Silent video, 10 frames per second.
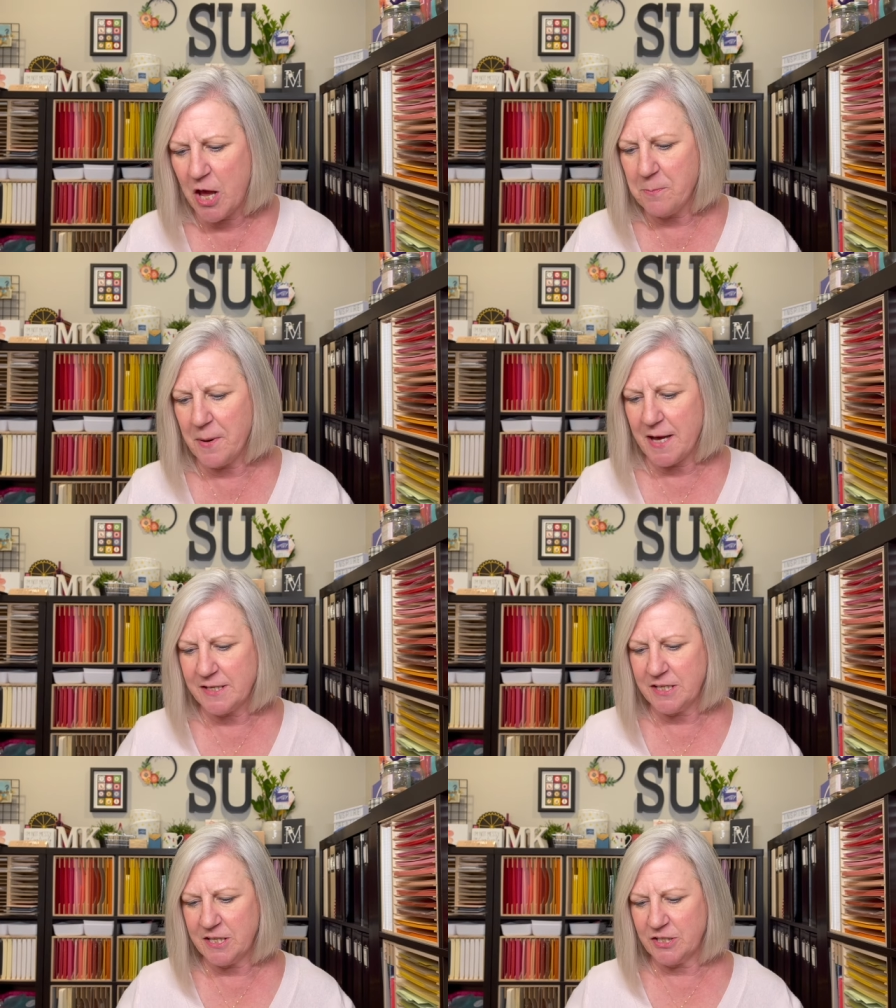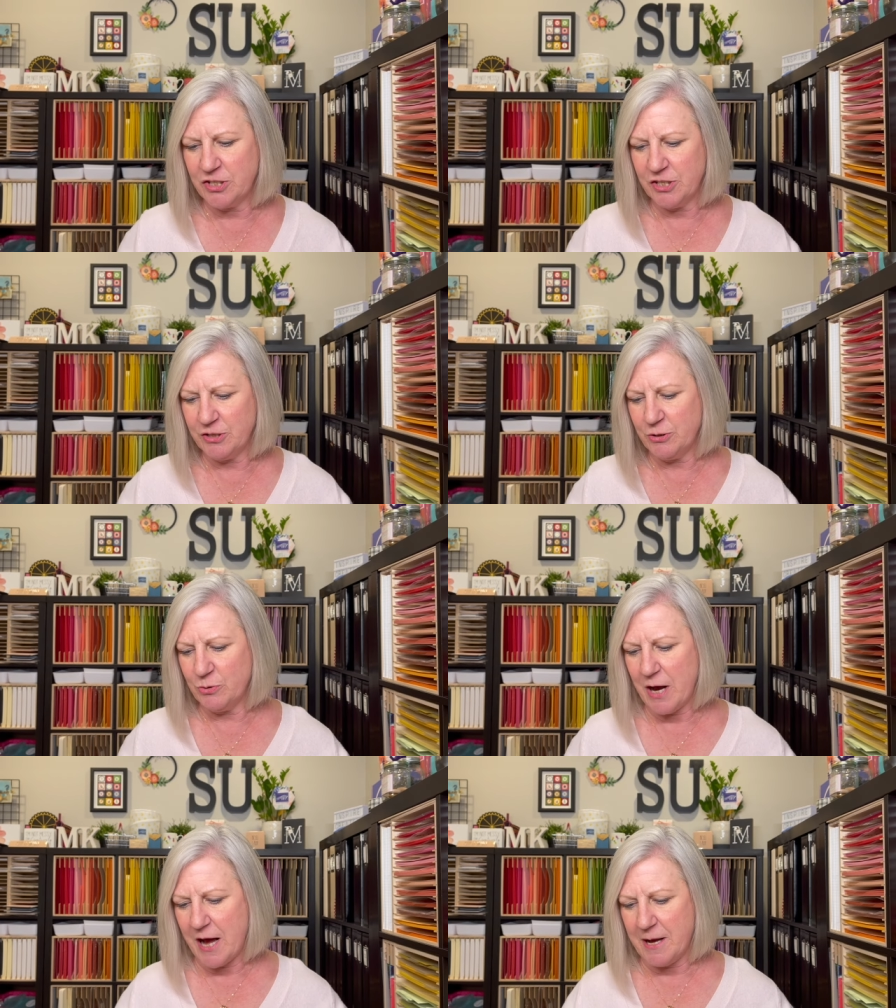But
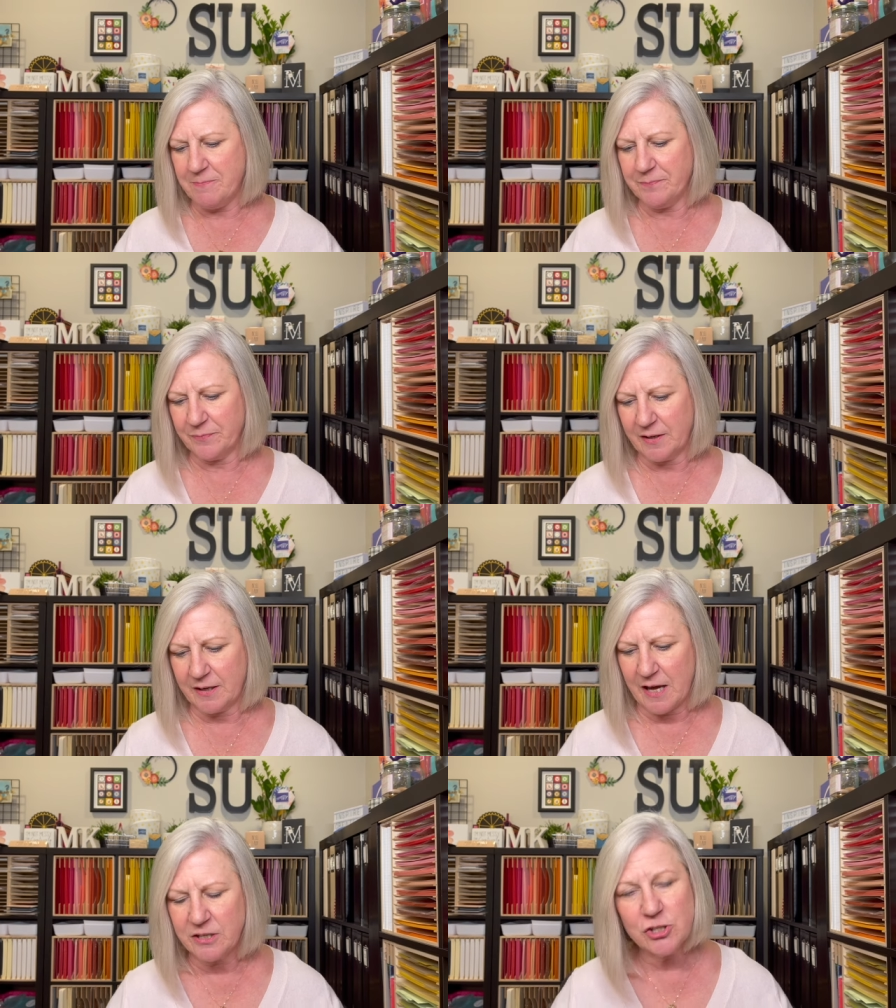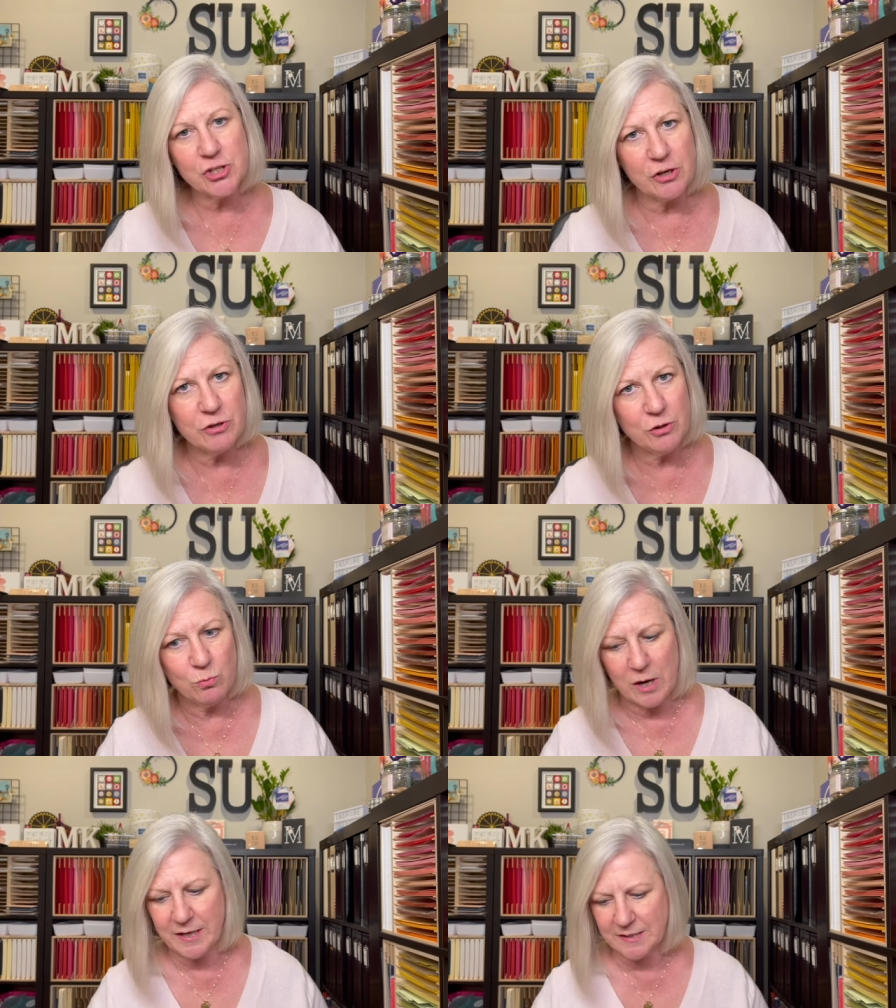to kind of show you
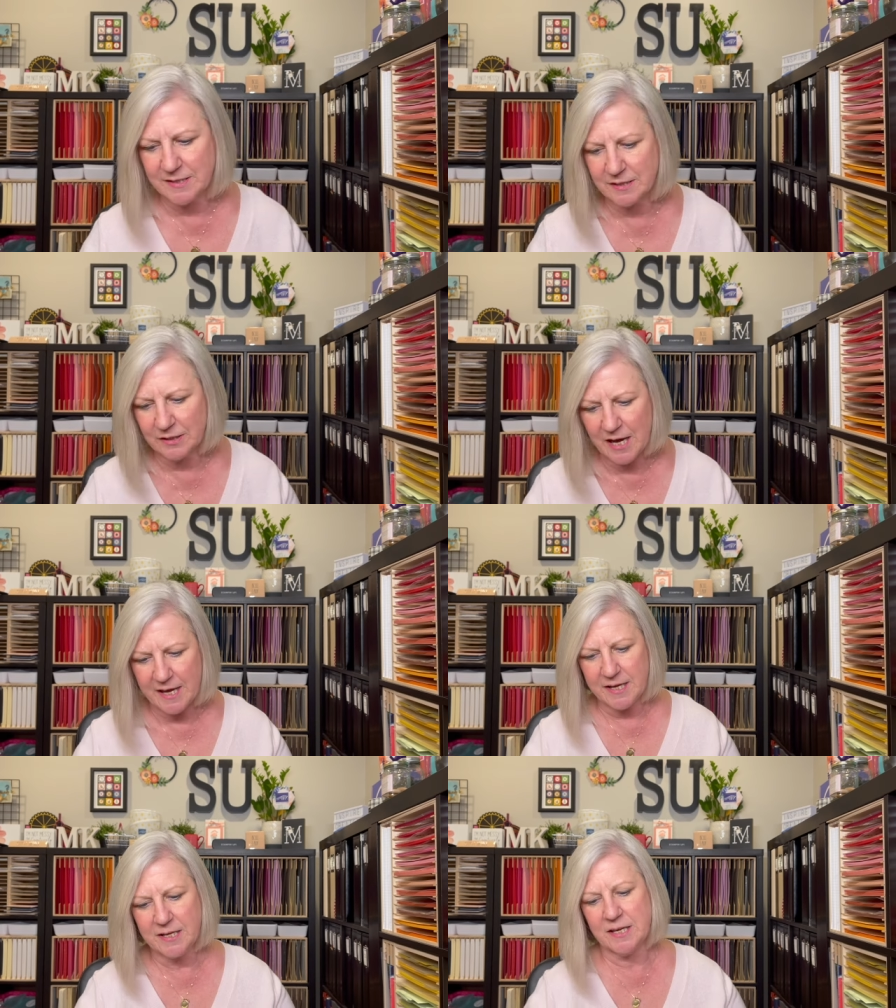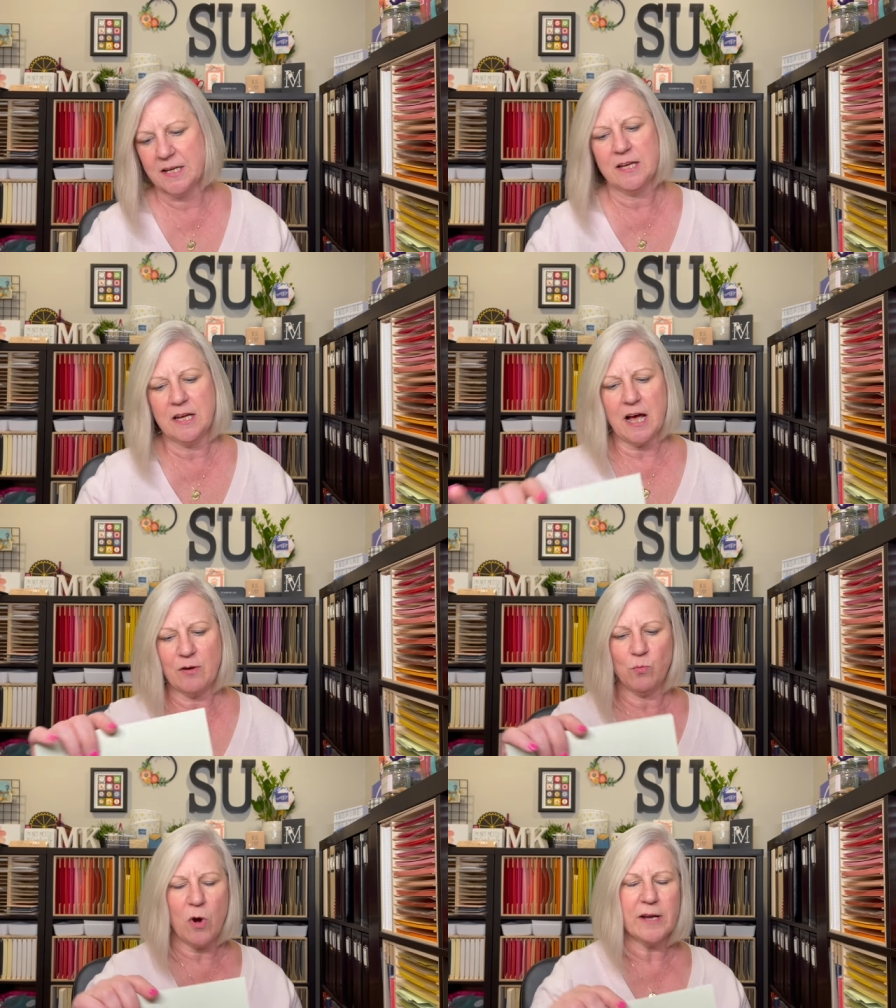what it's like, I
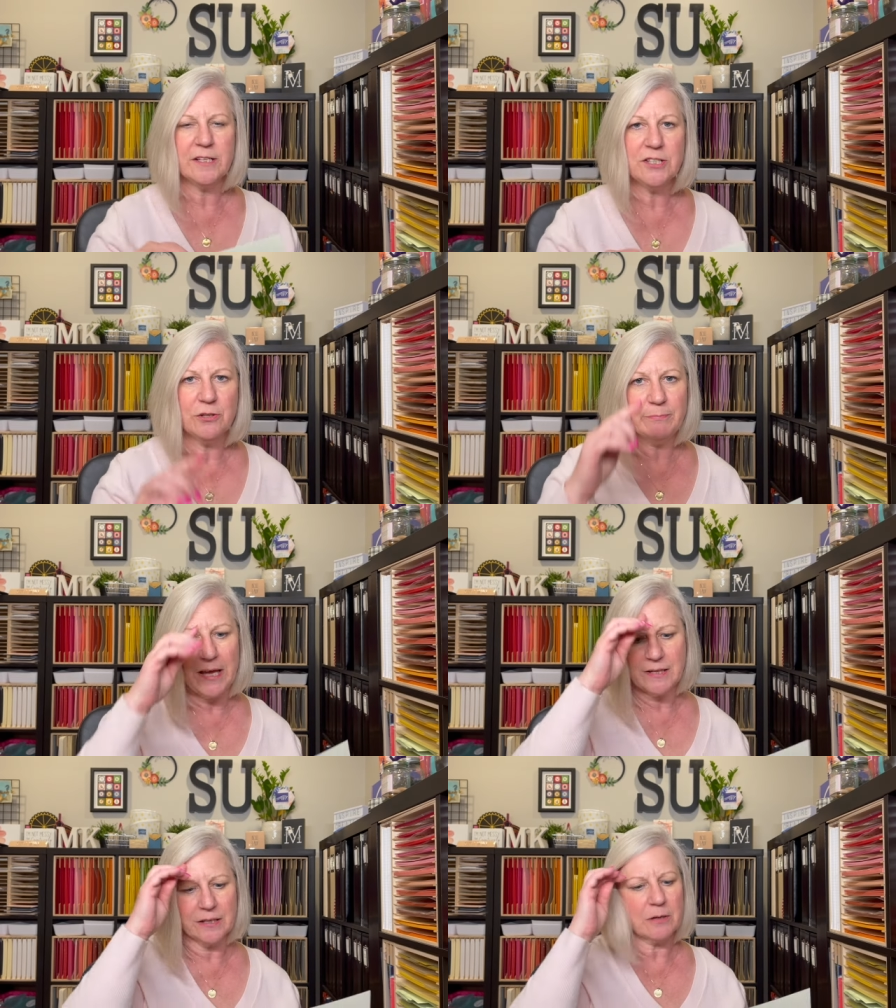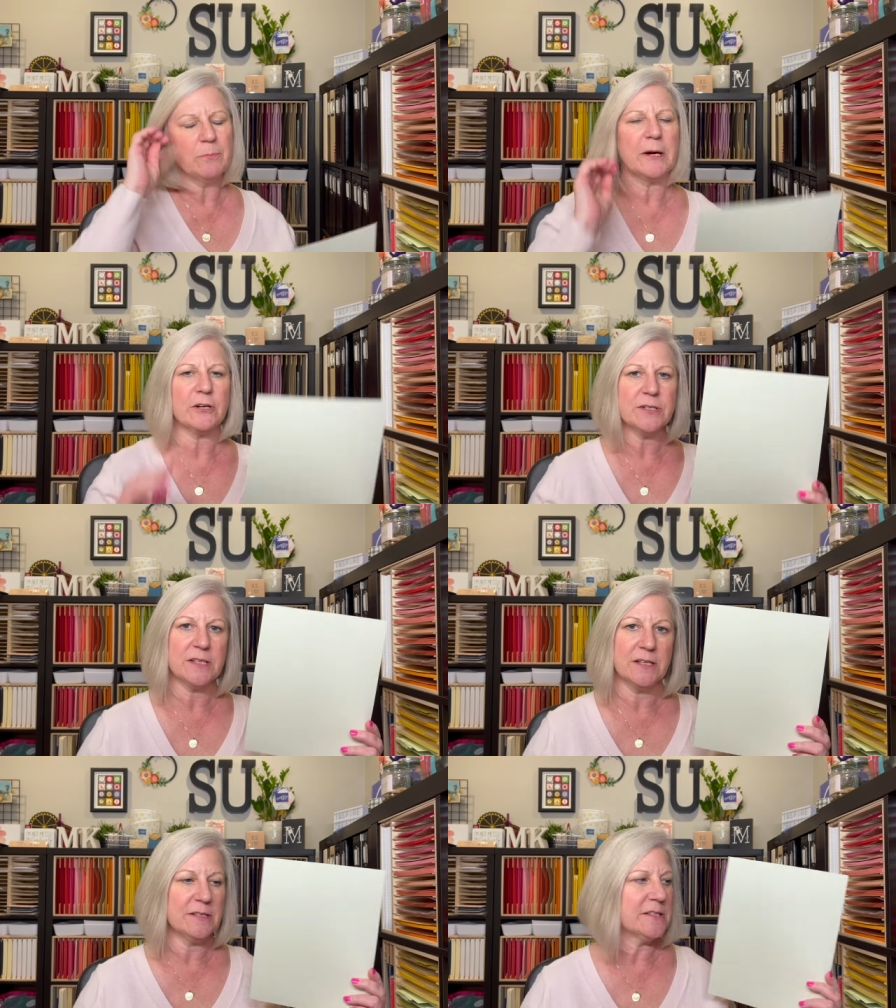wanted to make a comparison.